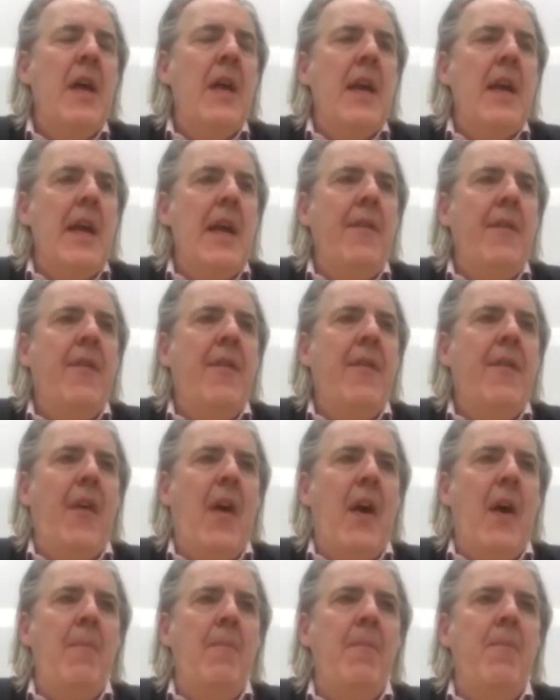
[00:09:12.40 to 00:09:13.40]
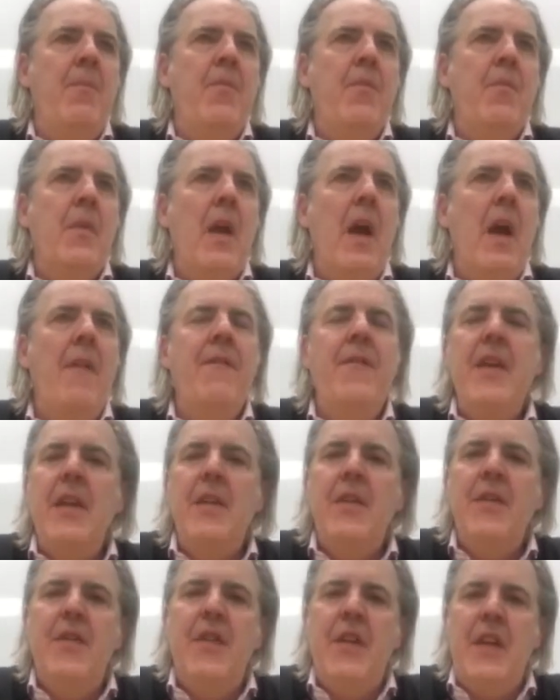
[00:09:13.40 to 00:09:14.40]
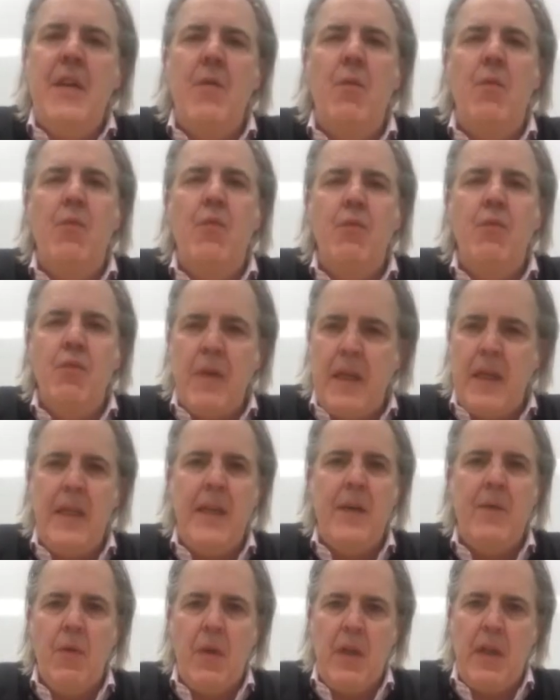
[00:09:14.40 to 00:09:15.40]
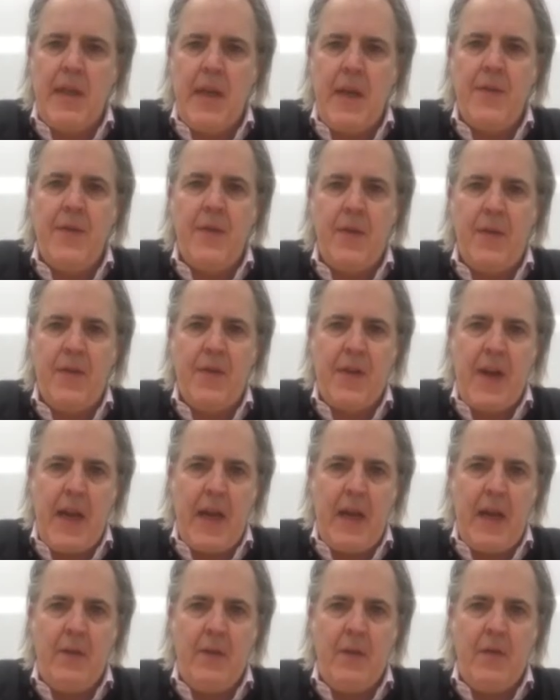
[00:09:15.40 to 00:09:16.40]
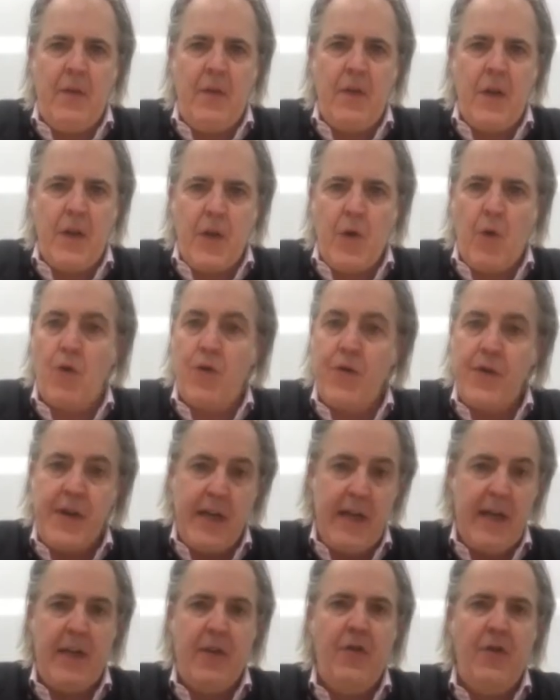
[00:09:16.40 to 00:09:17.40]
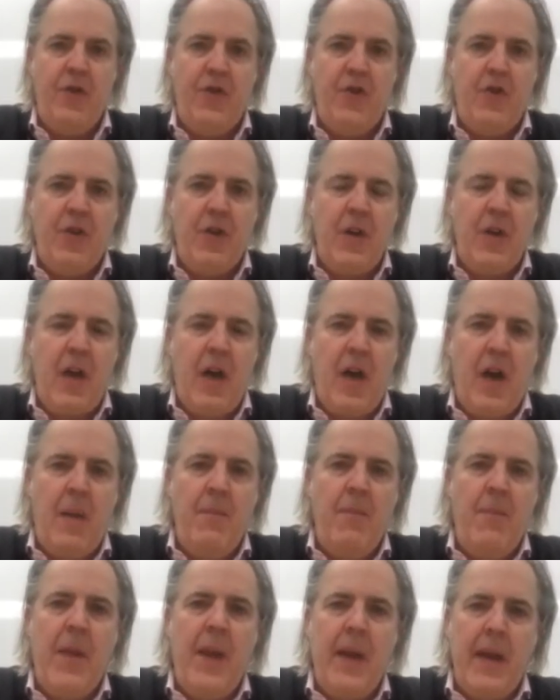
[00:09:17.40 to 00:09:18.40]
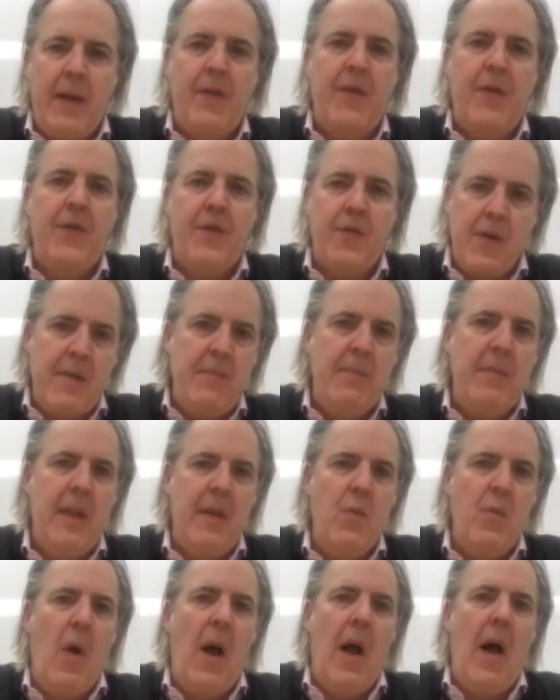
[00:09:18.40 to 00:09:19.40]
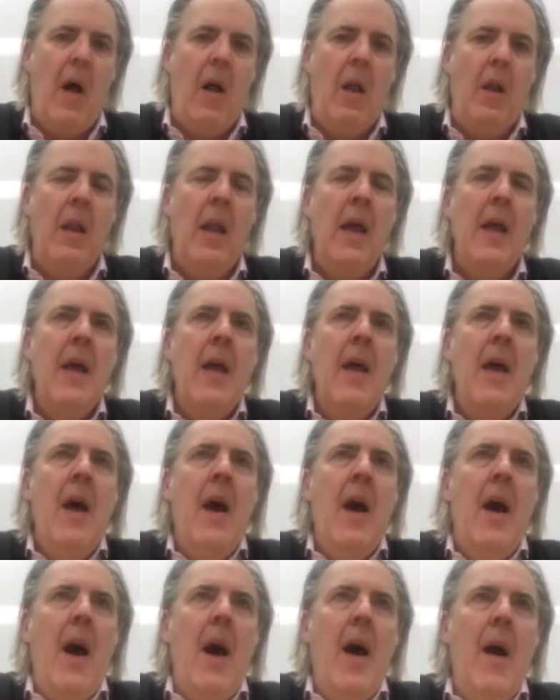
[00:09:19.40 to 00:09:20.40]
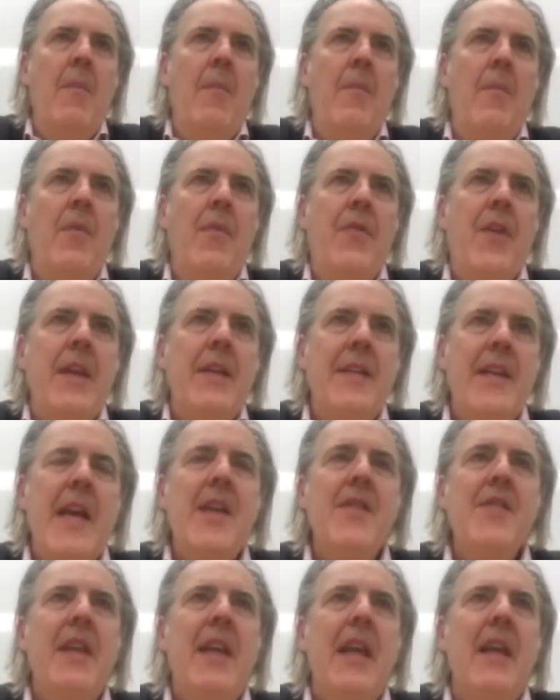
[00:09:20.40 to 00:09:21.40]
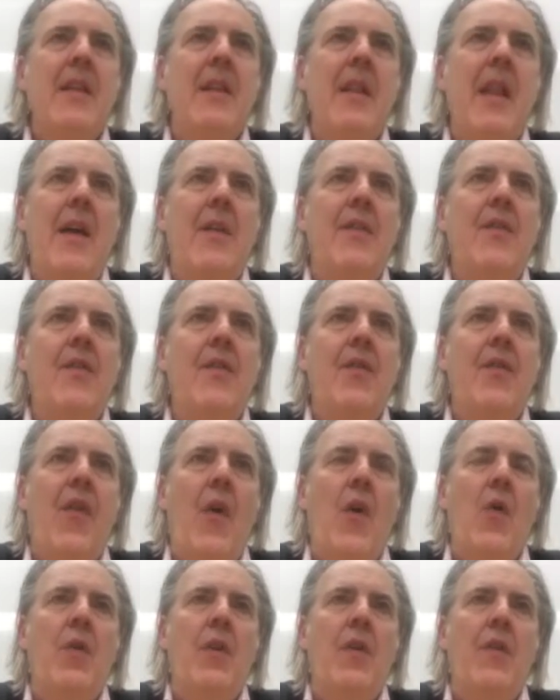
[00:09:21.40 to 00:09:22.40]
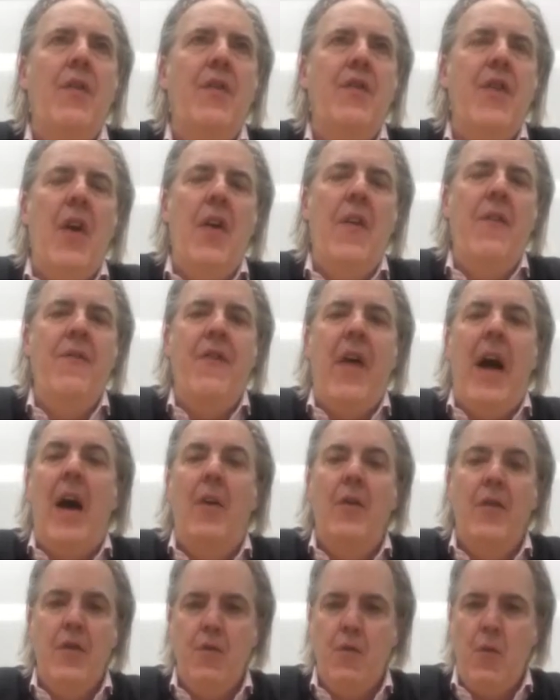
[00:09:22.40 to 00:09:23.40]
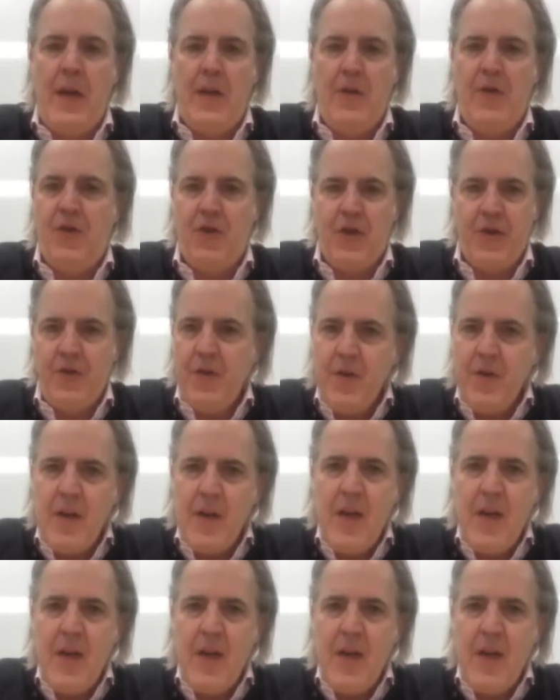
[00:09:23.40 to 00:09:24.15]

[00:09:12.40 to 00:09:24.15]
if a VC really understands your niche extremely well, they tend to get less focused on valuation